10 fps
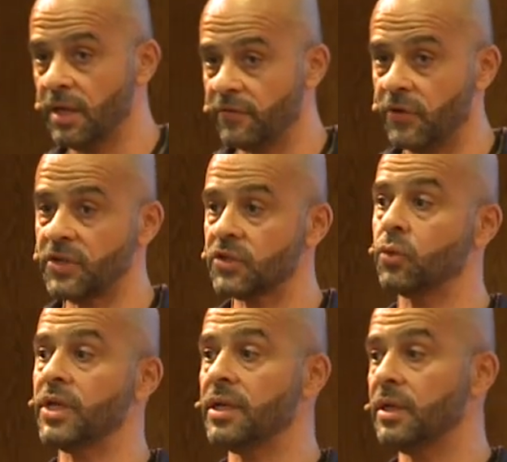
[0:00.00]
First,
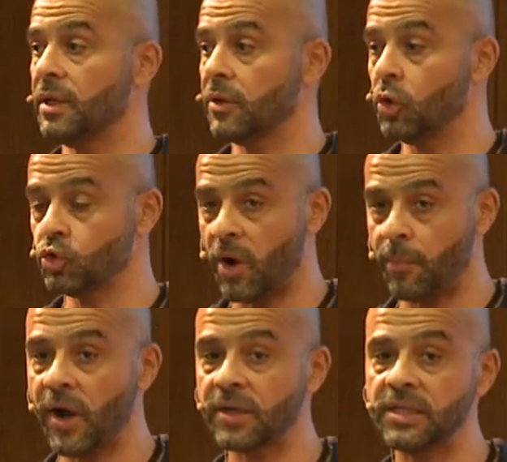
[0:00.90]
we go to a
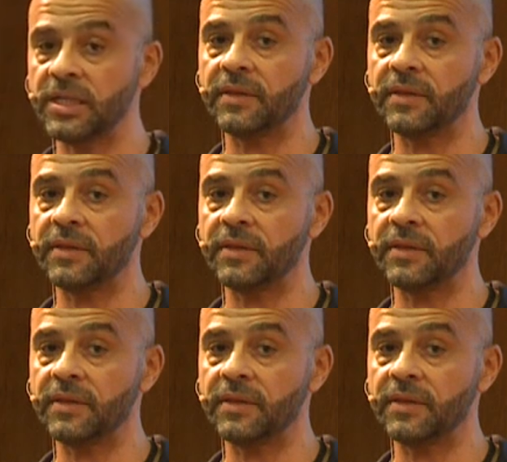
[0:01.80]
party,